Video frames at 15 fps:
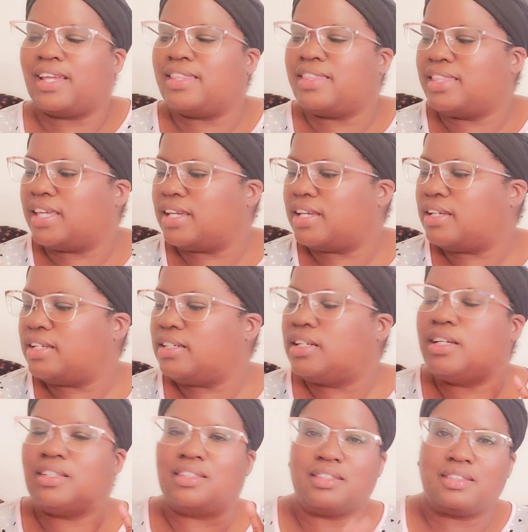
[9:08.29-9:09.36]
And
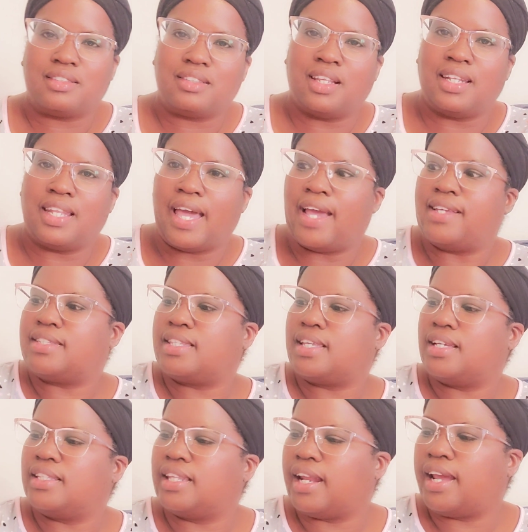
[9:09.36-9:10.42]
then the last
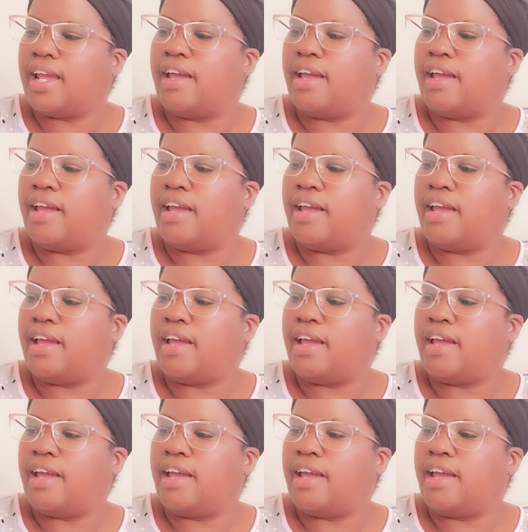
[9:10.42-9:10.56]
thing that I